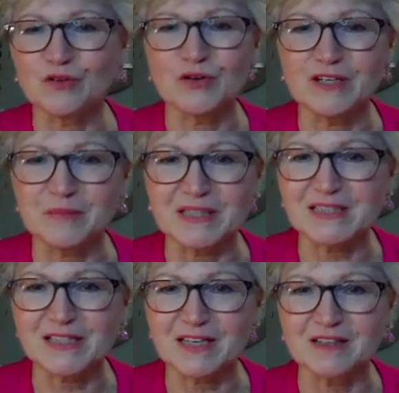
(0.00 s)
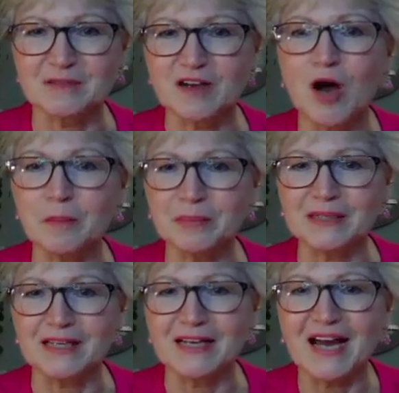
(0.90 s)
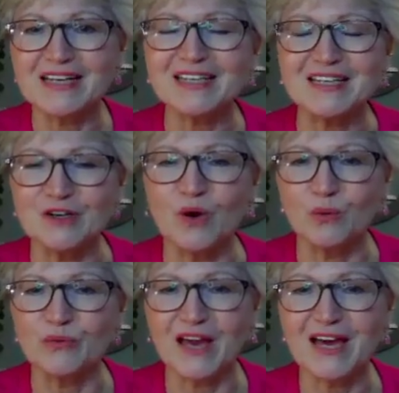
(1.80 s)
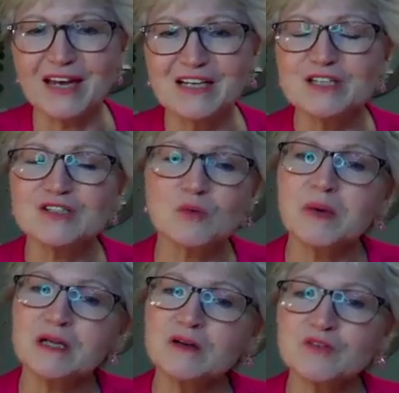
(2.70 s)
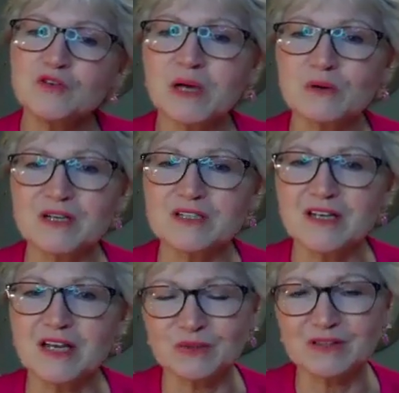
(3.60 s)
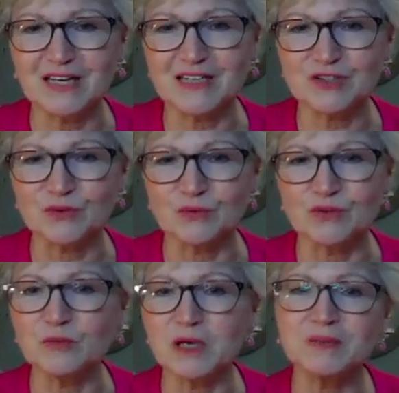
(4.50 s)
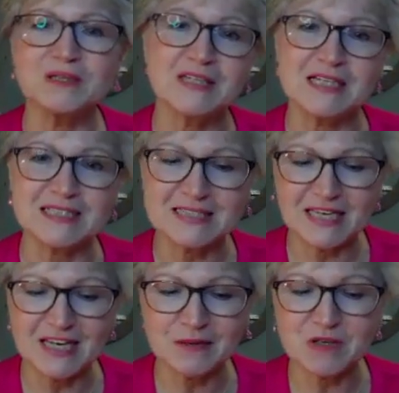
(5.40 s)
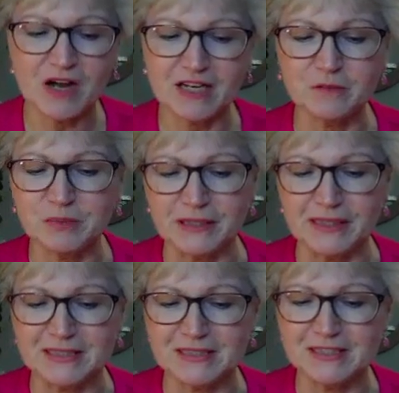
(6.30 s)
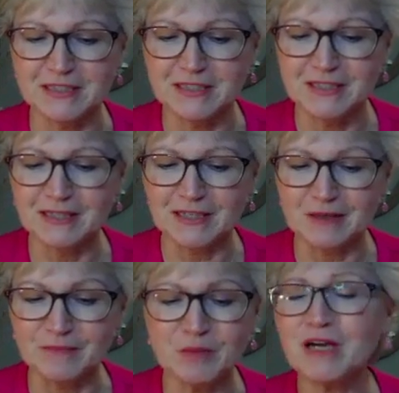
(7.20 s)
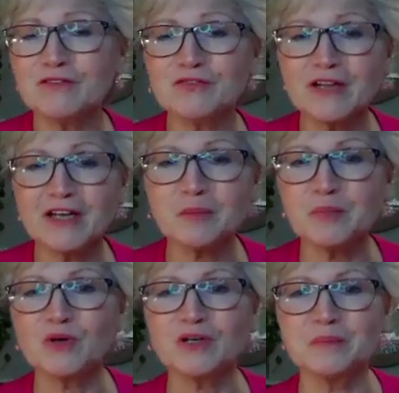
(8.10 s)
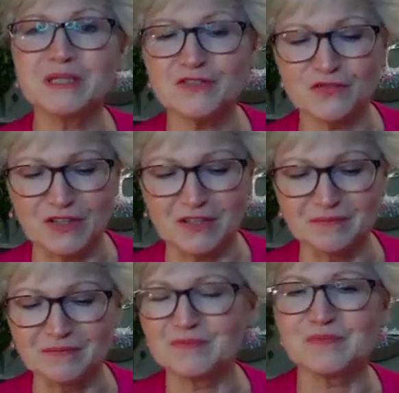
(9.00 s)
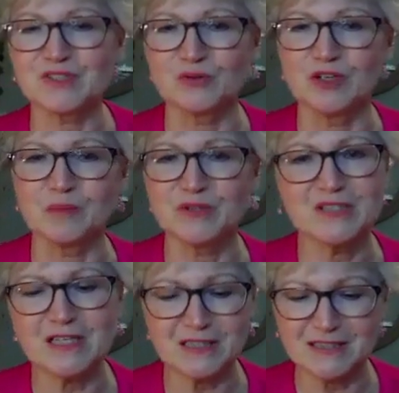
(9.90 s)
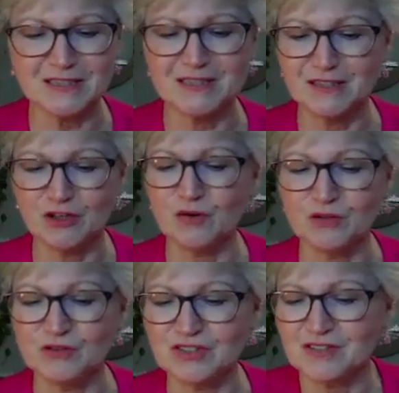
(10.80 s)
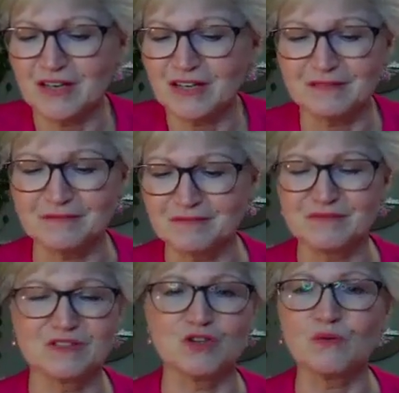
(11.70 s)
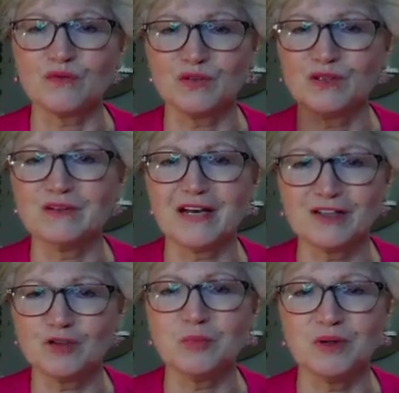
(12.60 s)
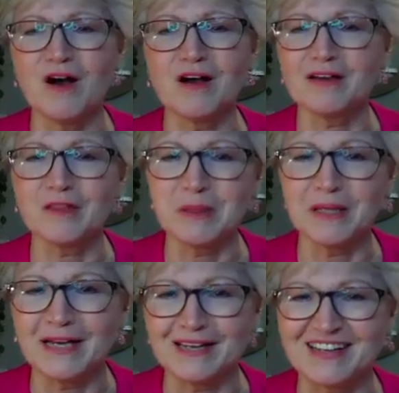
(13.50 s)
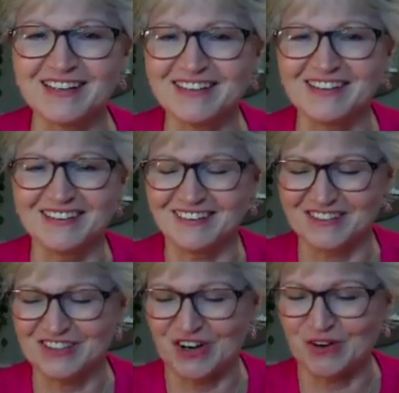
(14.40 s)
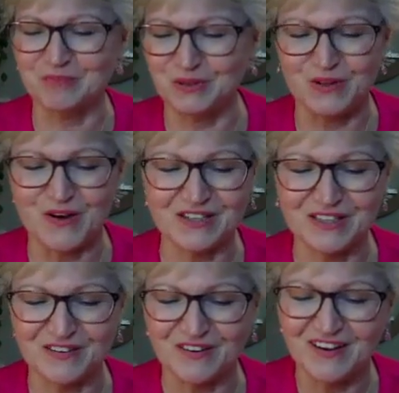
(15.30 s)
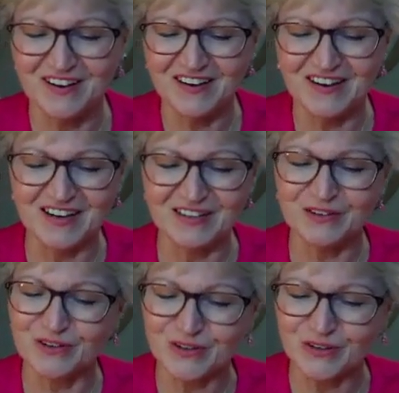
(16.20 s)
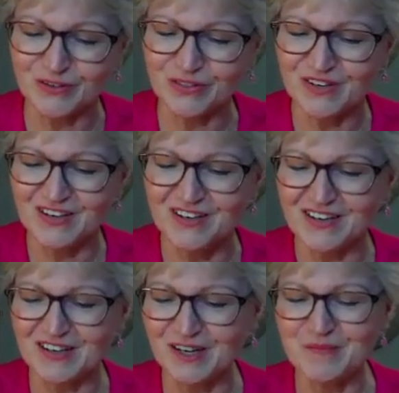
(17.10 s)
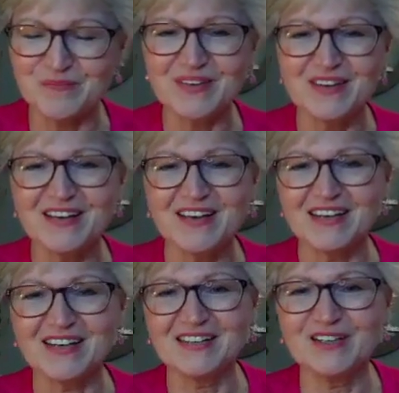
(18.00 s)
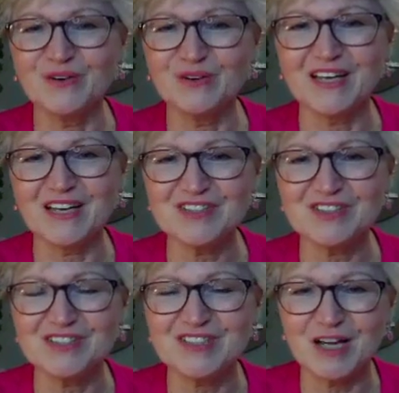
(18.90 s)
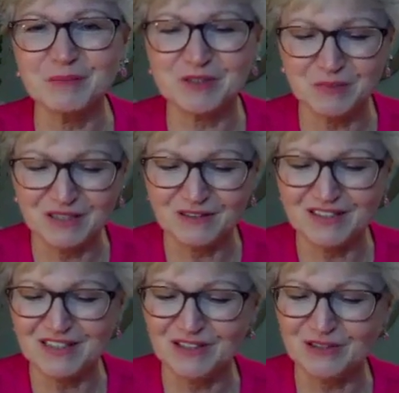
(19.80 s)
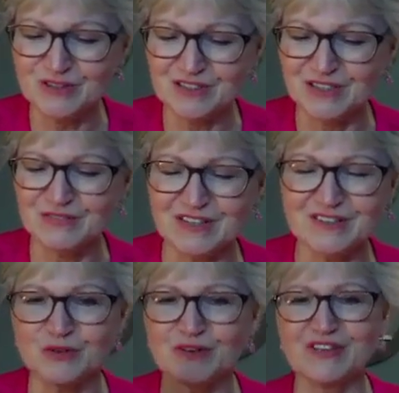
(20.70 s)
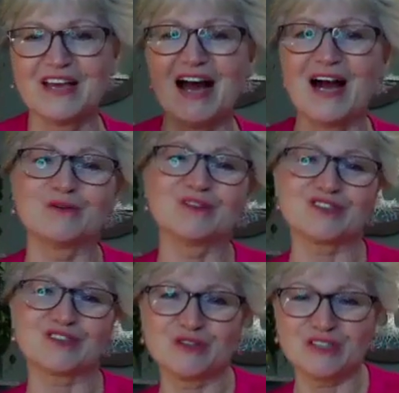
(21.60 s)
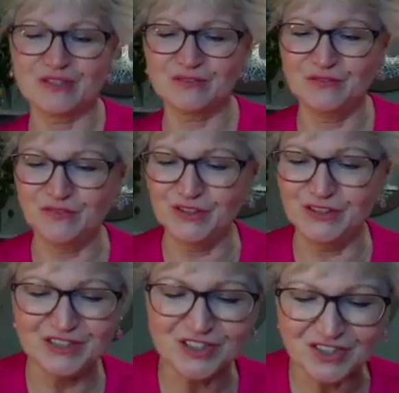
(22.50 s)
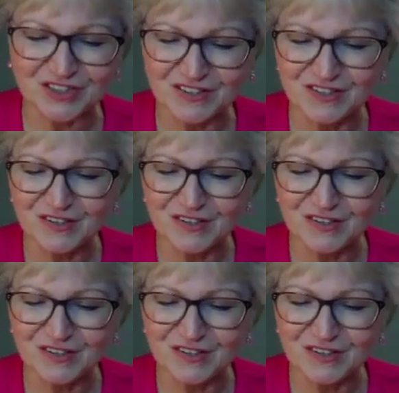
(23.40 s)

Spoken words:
created my second company. I didn't know that. So many of you may resonate with that too. You may be in that same kind of place. You might feel like a born misfit. So number 6 is, you just kind of don't feel like you belong on the planet. You don't belong here on Earth. And, in ancient times, many of the healers lived on sort of the outskirts of the village